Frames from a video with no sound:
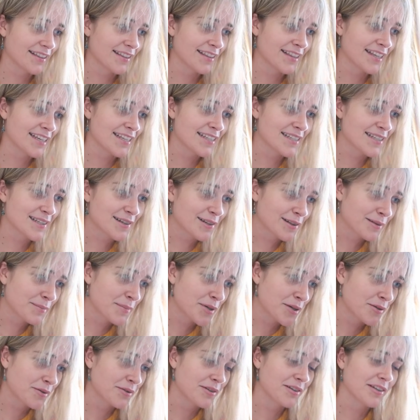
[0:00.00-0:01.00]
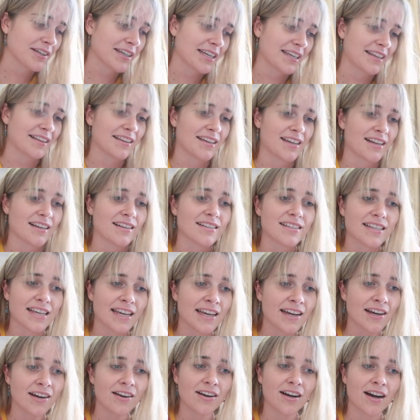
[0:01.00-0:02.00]
these little moon-looking things
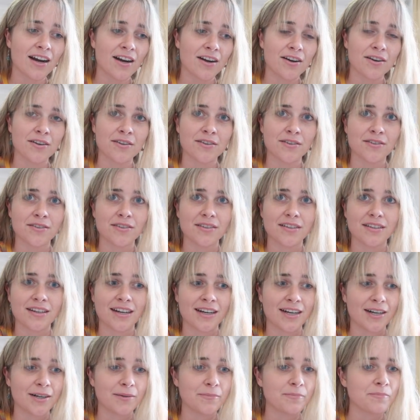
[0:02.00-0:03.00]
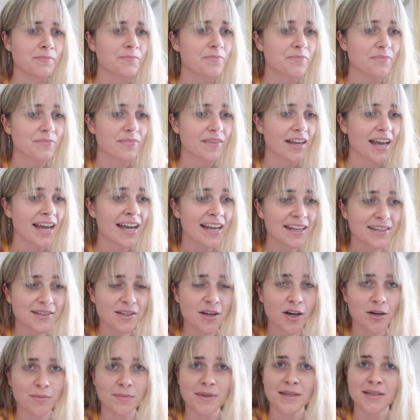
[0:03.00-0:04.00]
here are
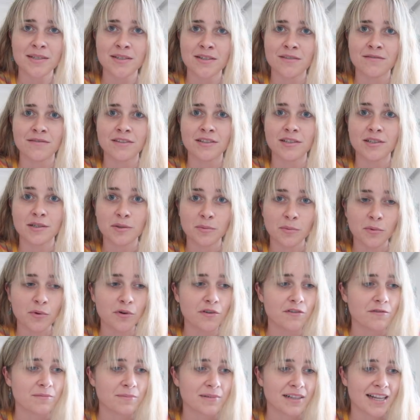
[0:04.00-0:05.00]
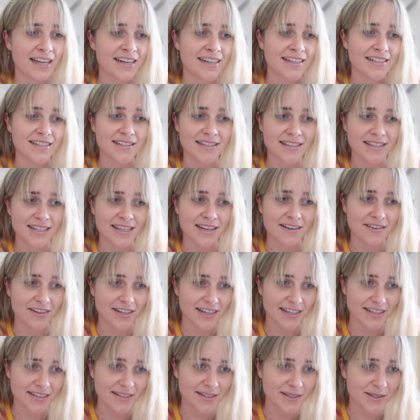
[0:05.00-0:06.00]
8 copies of the dwarf planet
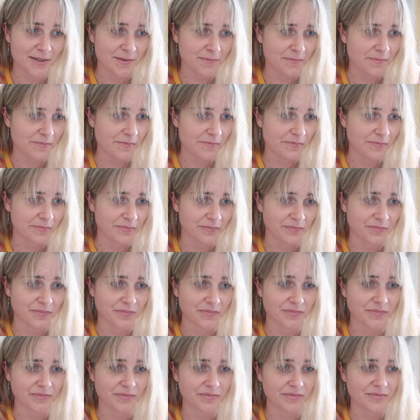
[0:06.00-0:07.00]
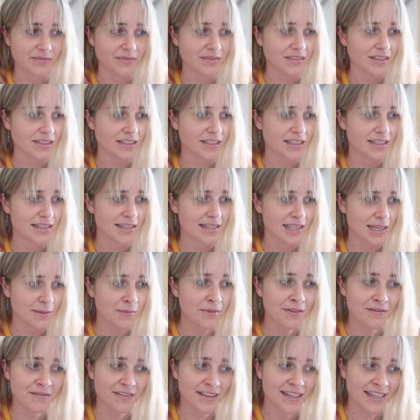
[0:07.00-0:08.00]
series.
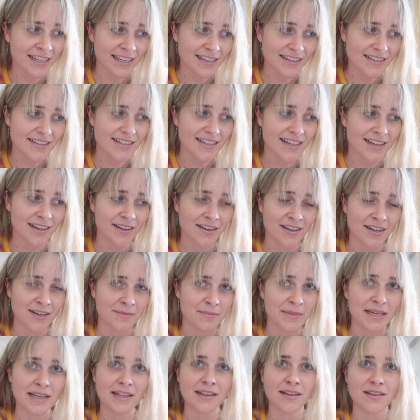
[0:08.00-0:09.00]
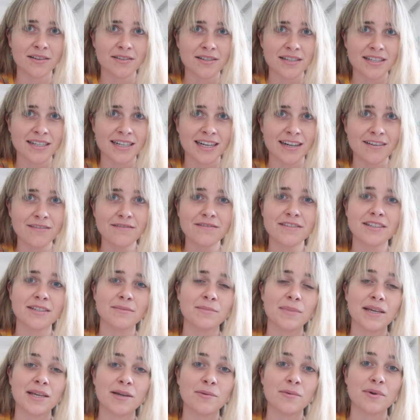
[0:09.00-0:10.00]
Some of these are going to be close enough
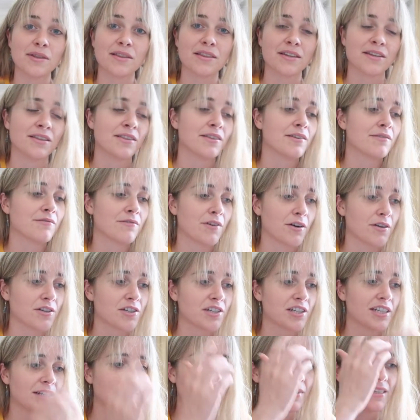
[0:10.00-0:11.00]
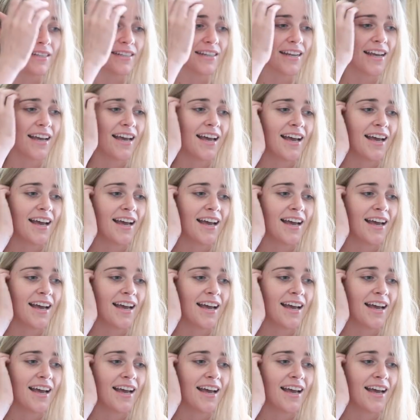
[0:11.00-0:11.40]
to be within the Roche limit,